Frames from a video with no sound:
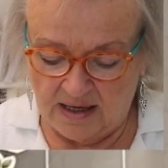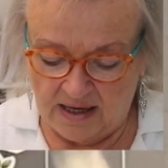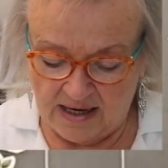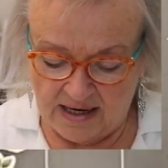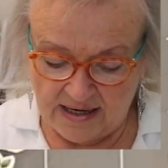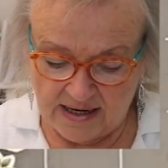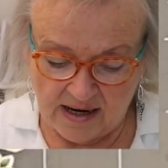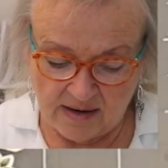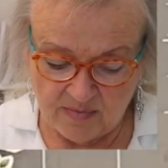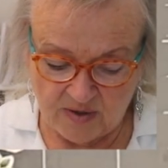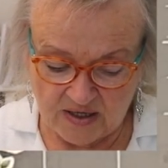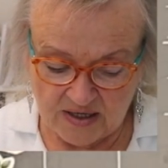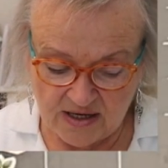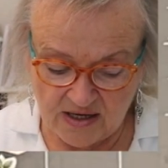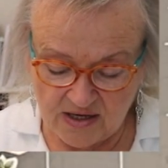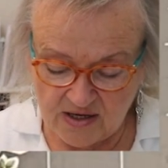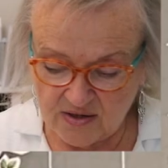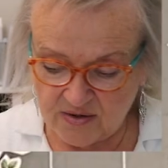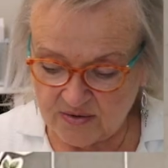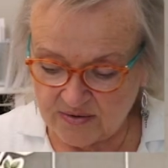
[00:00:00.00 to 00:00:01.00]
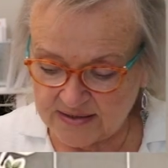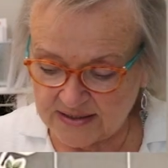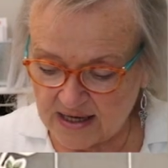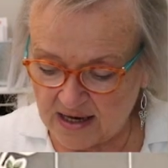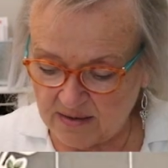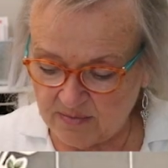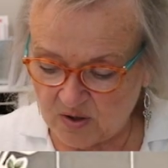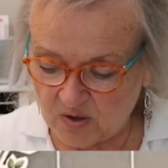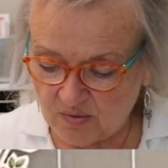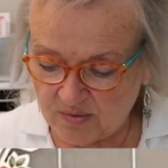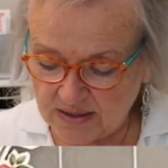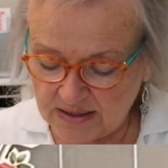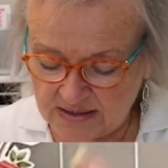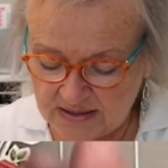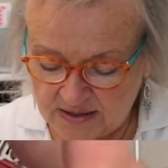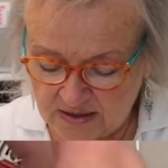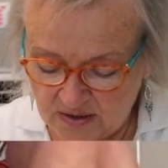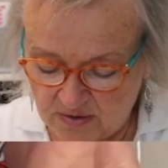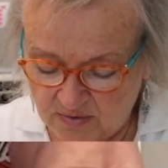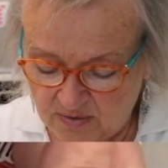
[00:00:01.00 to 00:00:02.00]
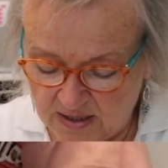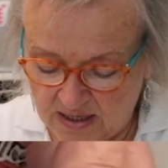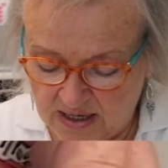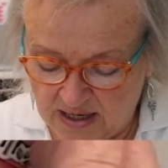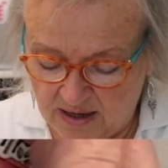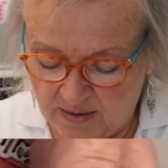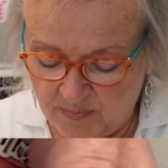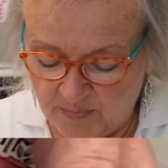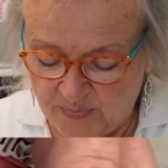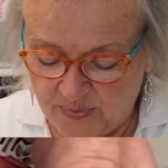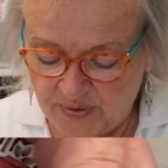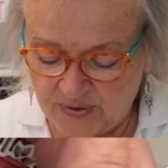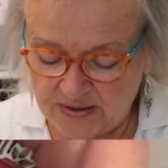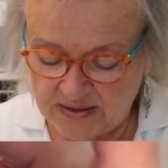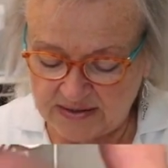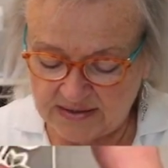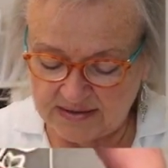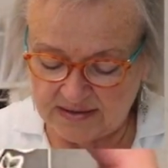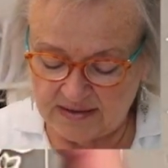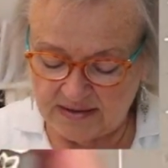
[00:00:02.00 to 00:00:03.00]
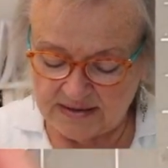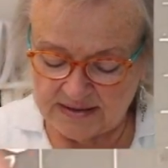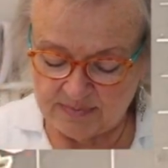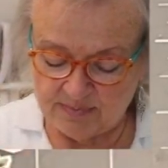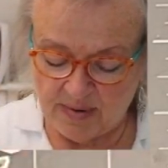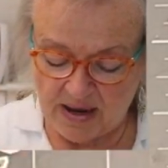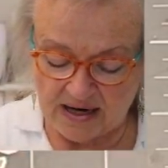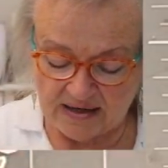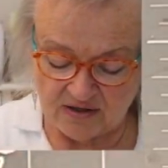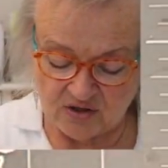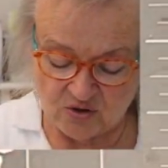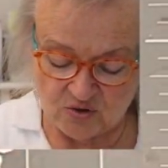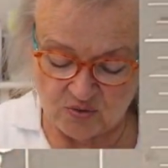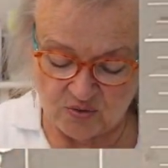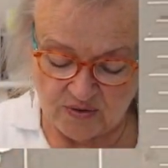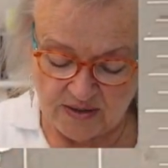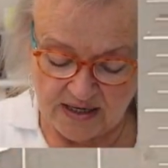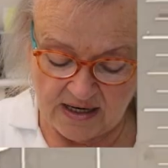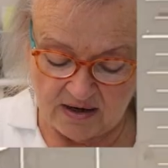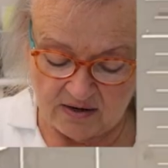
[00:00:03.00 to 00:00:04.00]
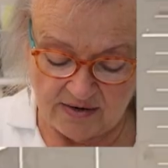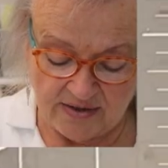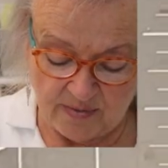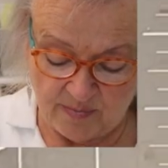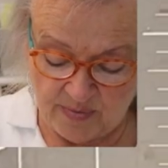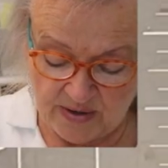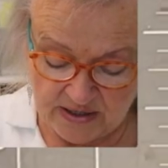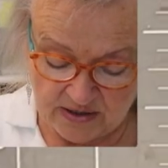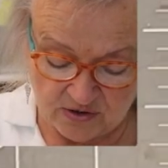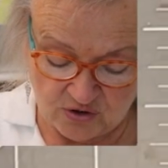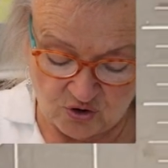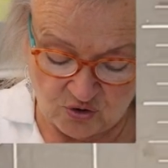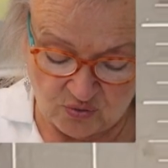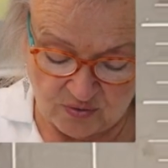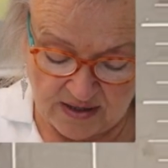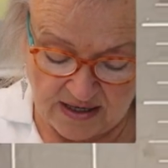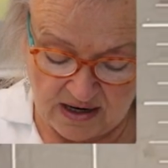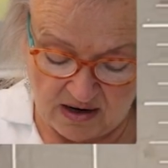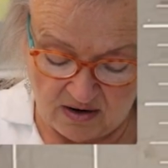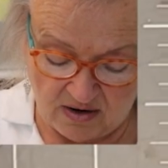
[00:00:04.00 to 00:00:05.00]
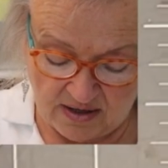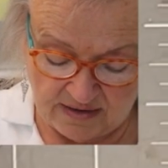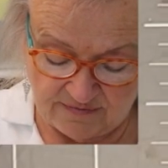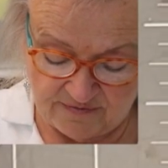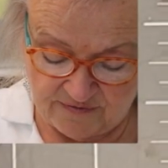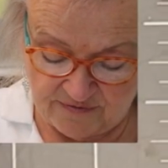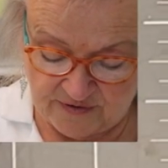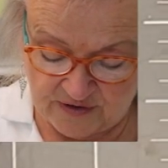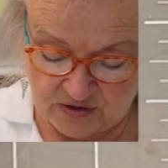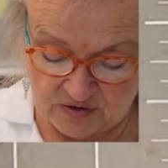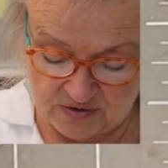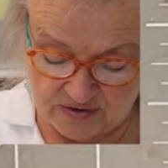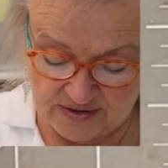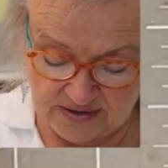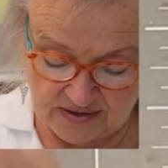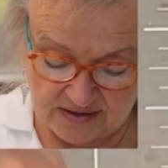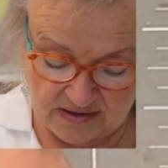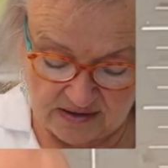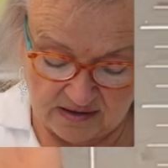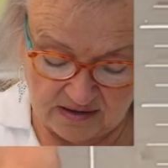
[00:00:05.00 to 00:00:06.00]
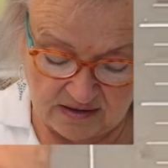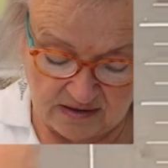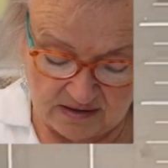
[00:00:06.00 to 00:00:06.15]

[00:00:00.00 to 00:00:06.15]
And I'm going to put this back tree, or the bigger tree, on first.